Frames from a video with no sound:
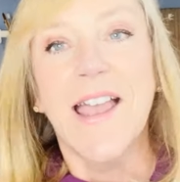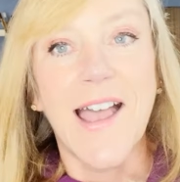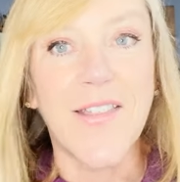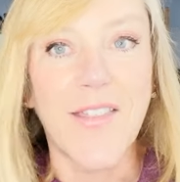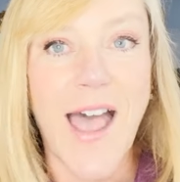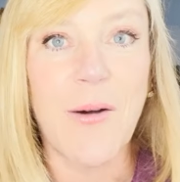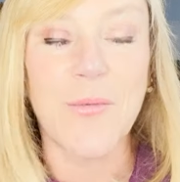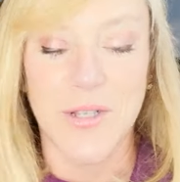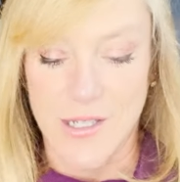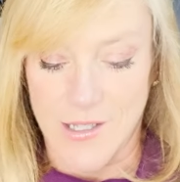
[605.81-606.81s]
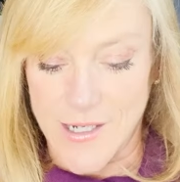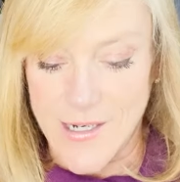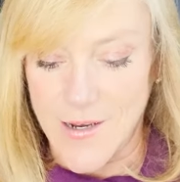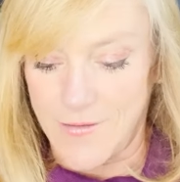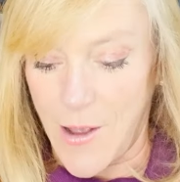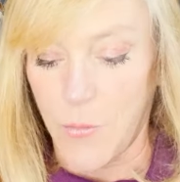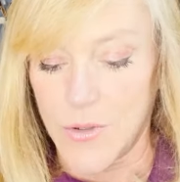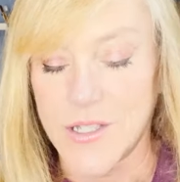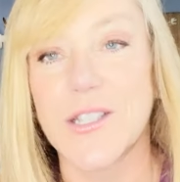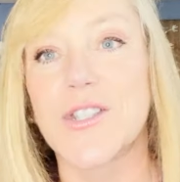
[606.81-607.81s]
and that was the t that
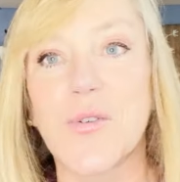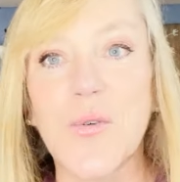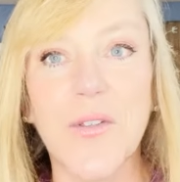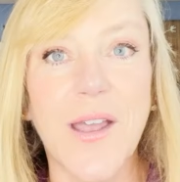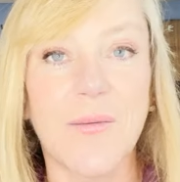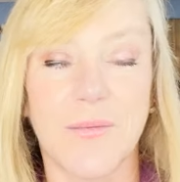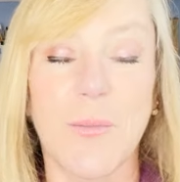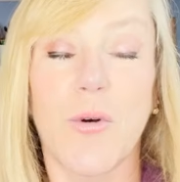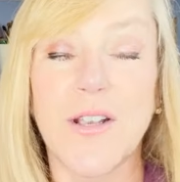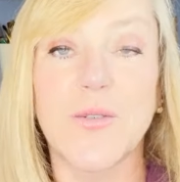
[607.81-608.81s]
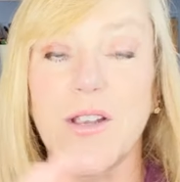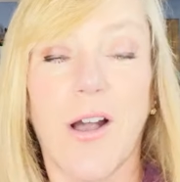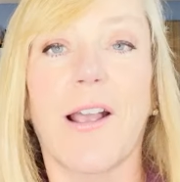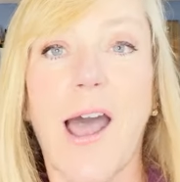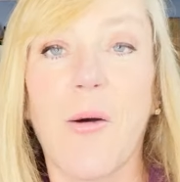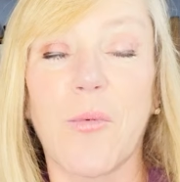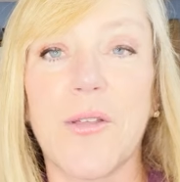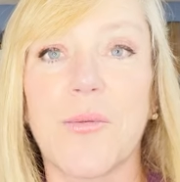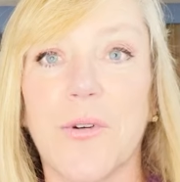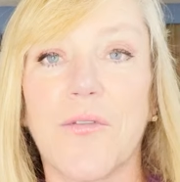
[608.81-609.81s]
was the school that the boys we hung out
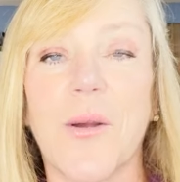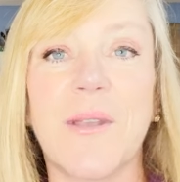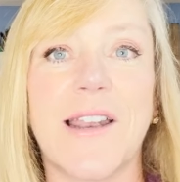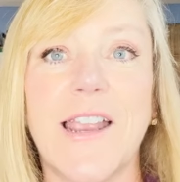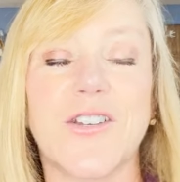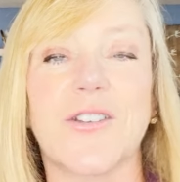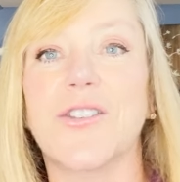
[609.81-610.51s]
with were from Ignatius.